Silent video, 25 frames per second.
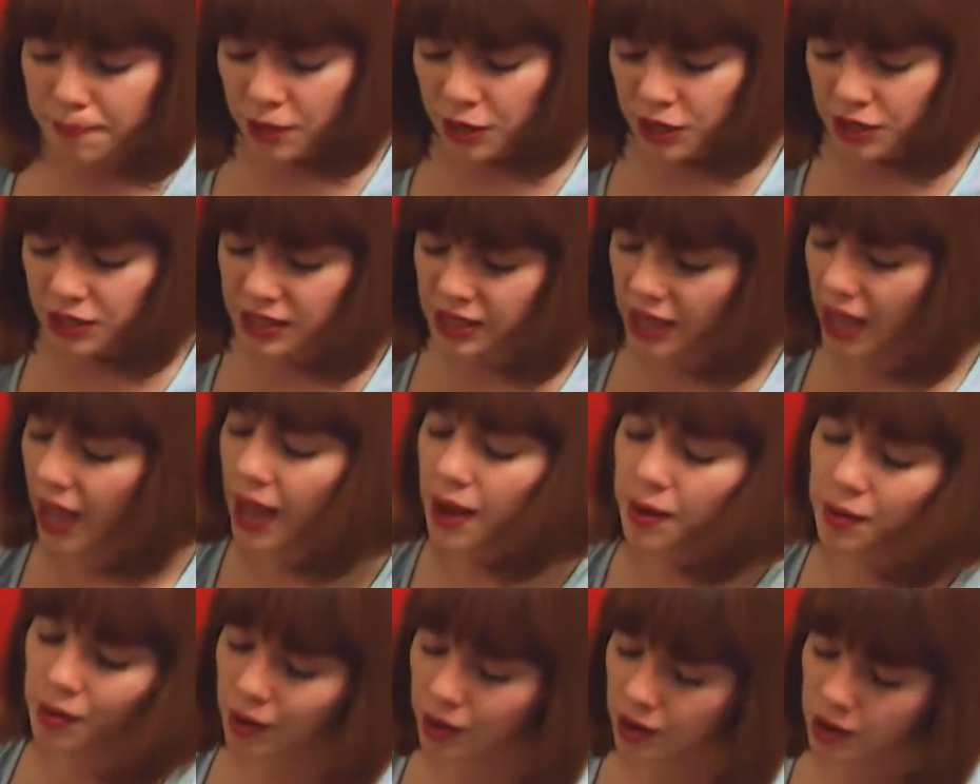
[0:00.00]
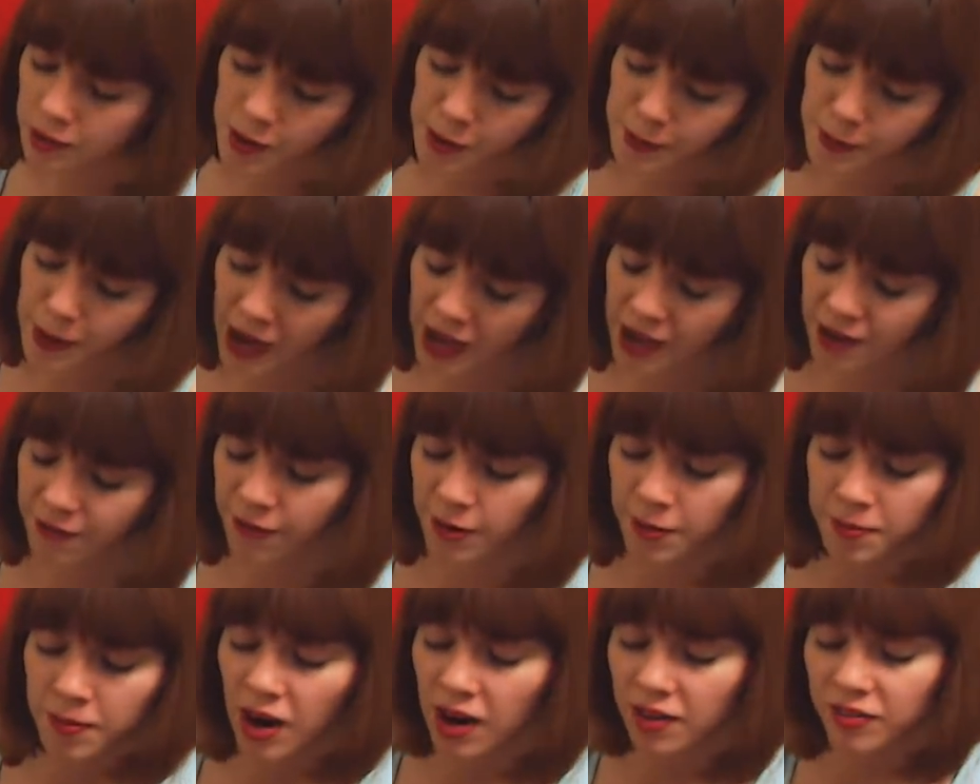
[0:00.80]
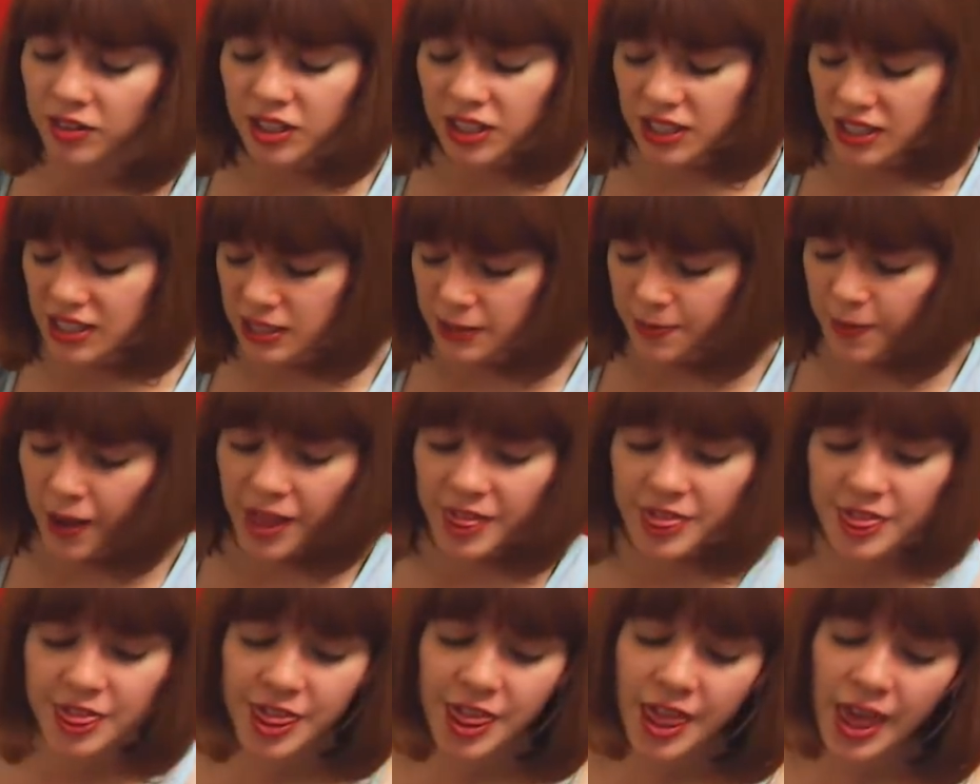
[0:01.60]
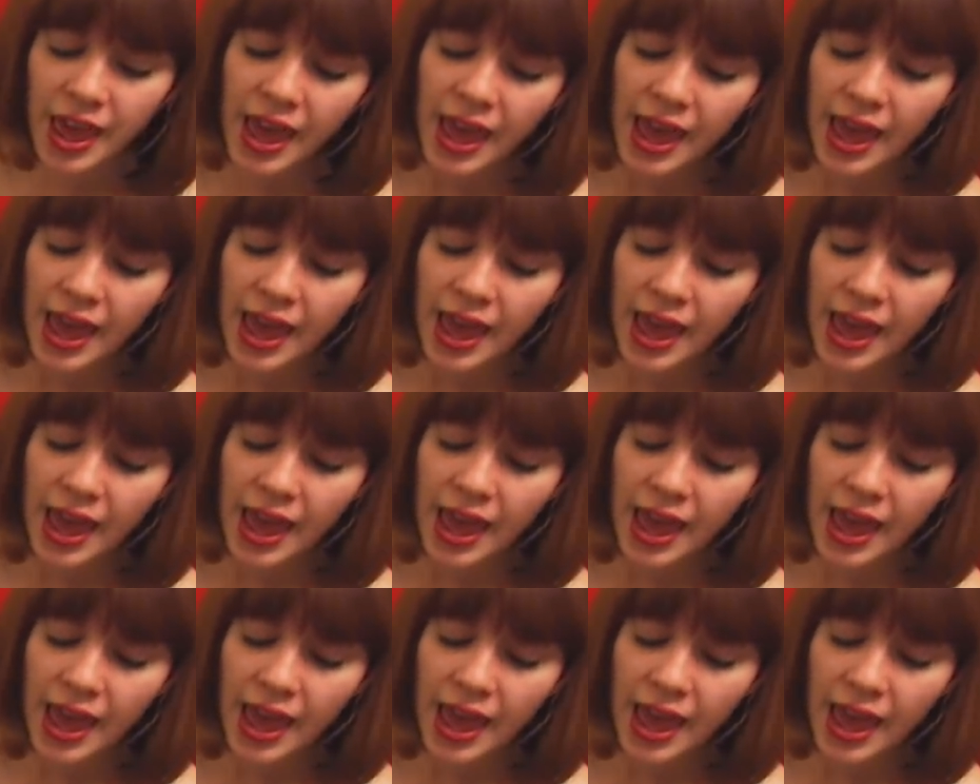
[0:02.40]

books that I'm going to be buying from Marvel this month.